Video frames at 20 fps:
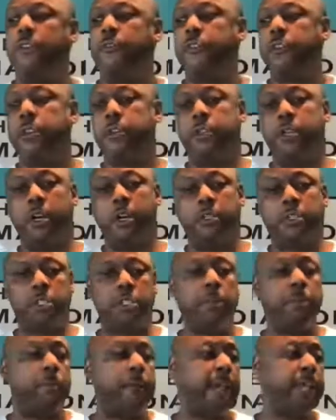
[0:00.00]
for the, uh,
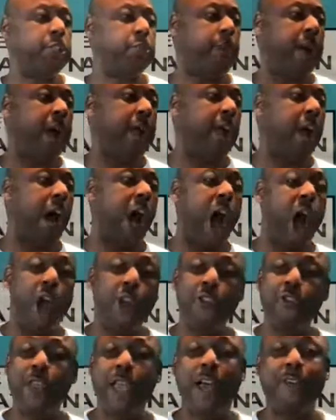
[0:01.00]
to the Blanks Spot.
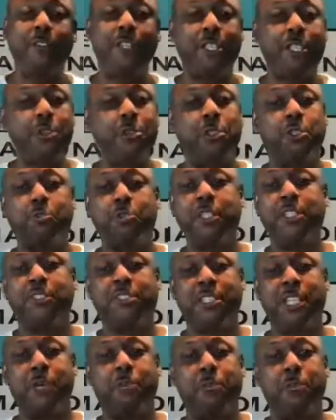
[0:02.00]
All you have to do is real
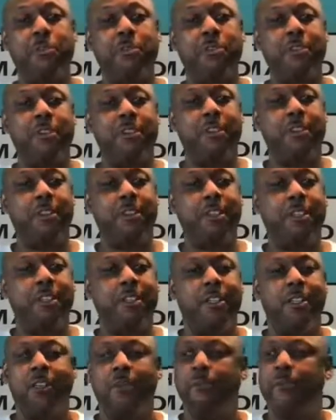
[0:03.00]
simple.
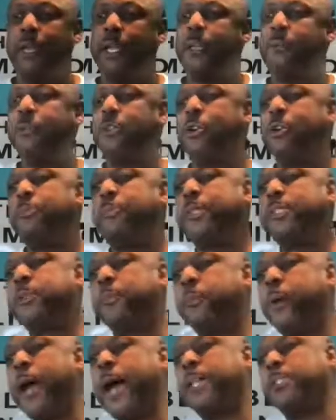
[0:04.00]
Man, you know, it'd be
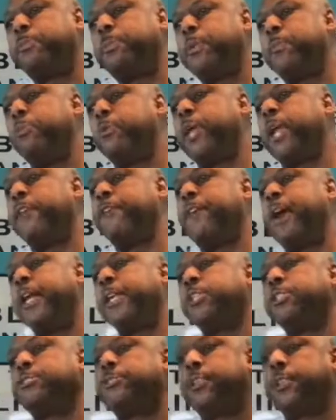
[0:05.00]
surprised people can't
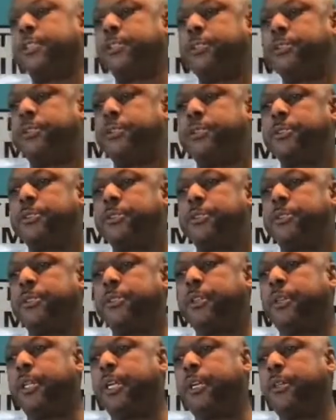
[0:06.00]
follow instruction.
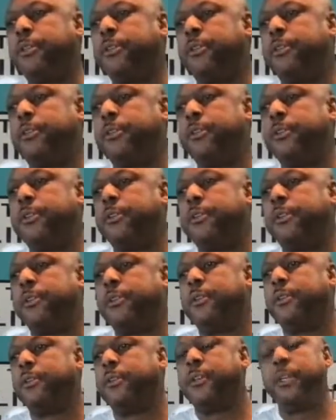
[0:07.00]
You know that?
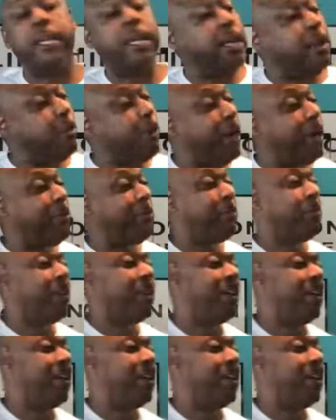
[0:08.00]
Anyway,